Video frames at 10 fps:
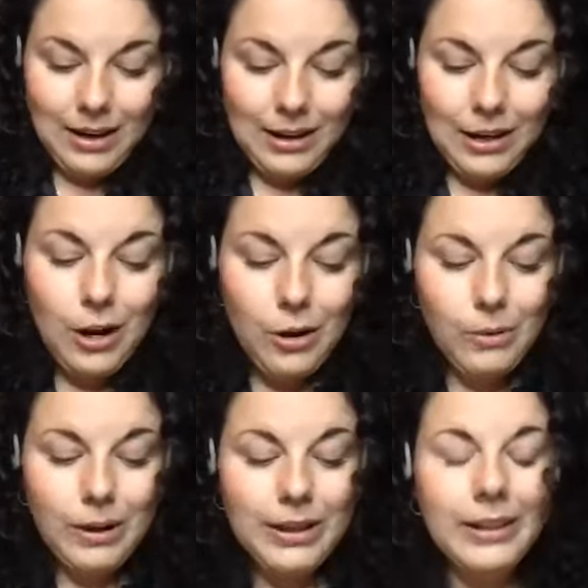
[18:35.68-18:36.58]
you
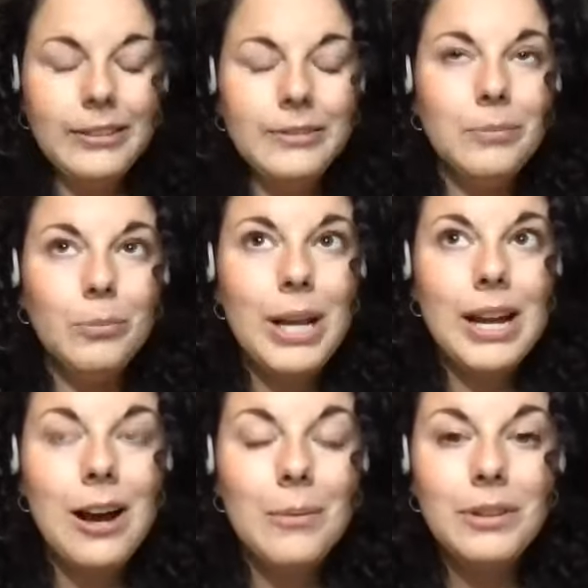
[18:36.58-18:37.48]
know, when it
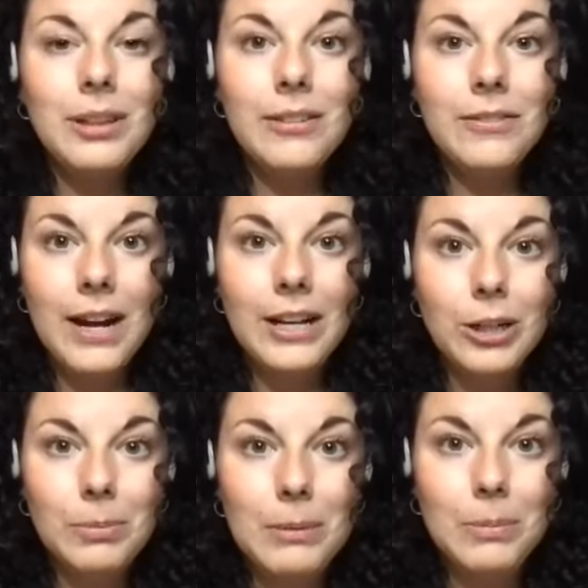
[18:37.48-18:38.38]
comes to like finding
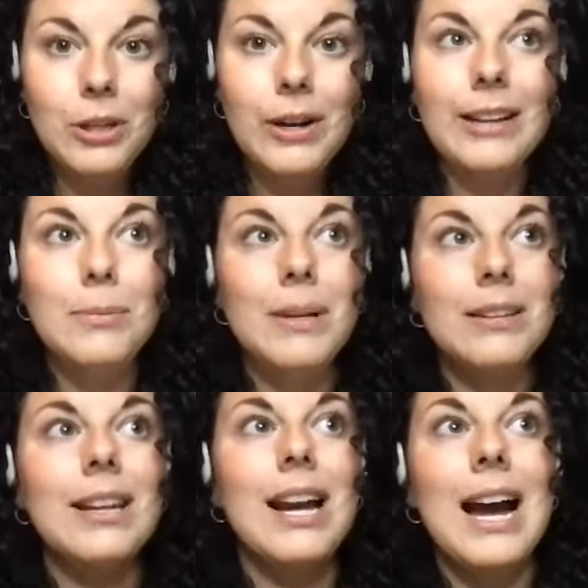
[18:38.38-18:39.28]
your people, you guys,
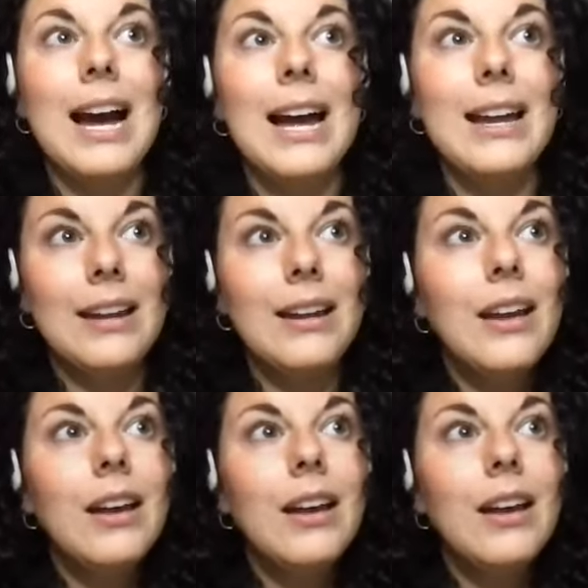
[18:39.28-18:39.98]
because like I